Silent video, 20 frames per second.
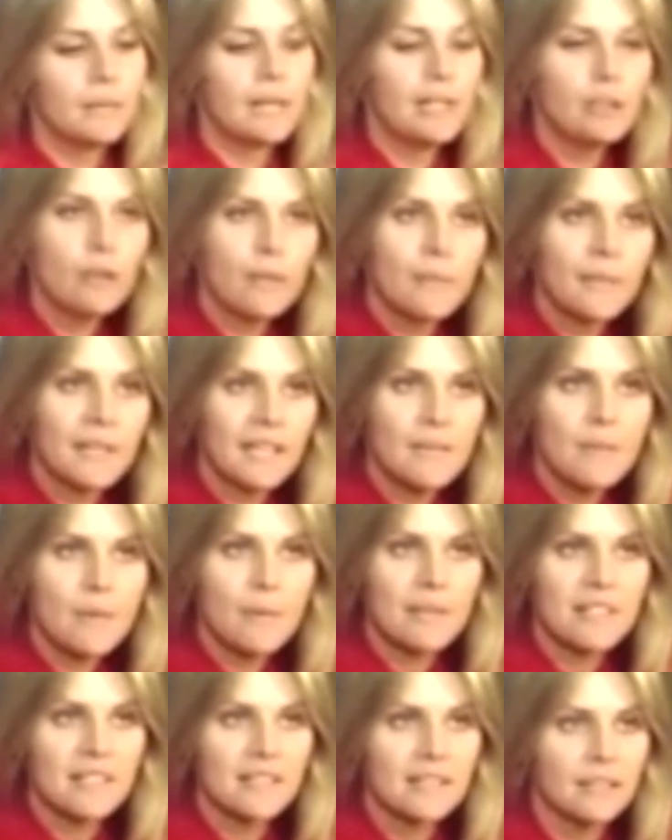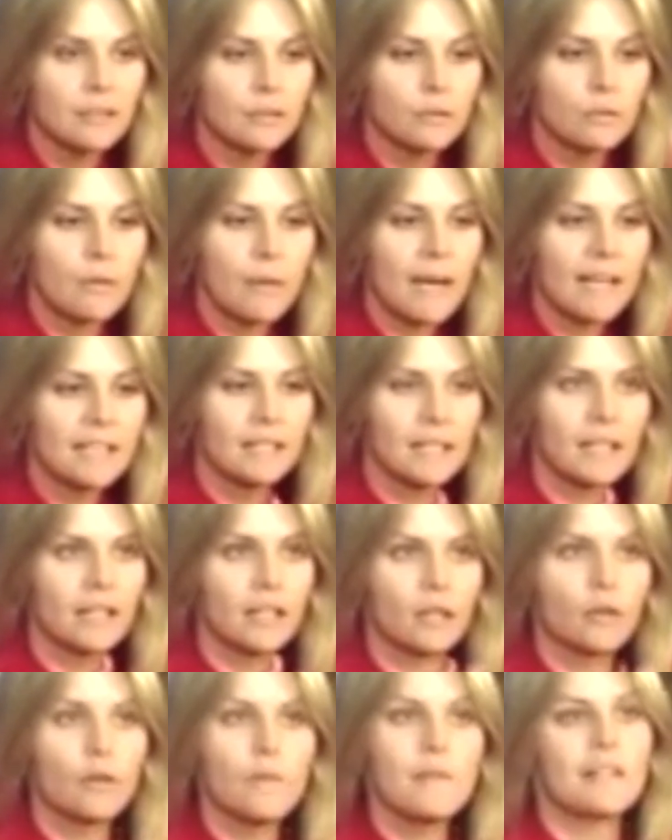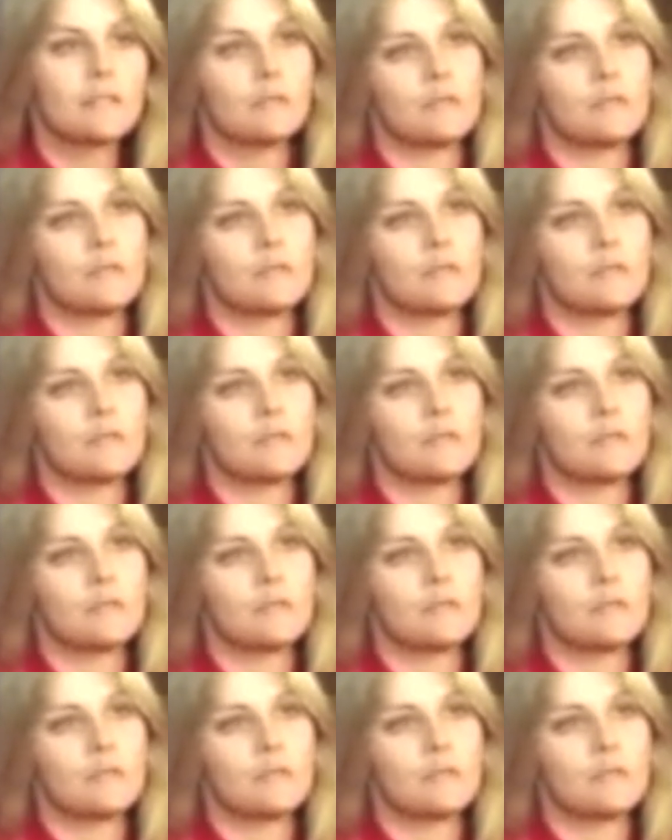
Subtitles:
real memory of the event and claims